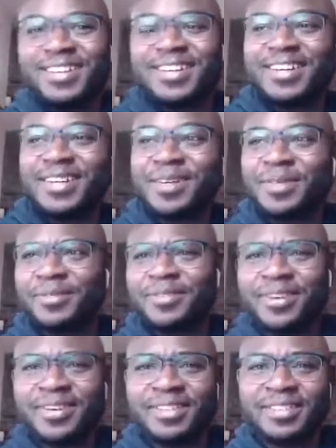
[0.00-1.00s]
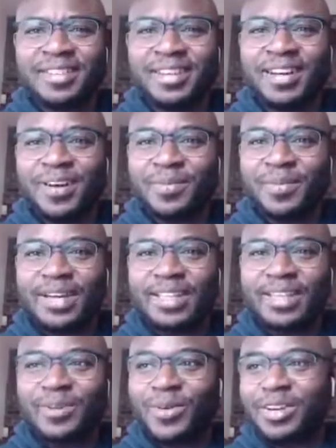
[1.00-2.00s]
and figure this thing out, but I
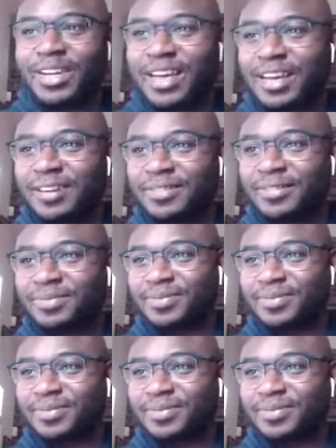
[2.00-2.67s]
think we're live.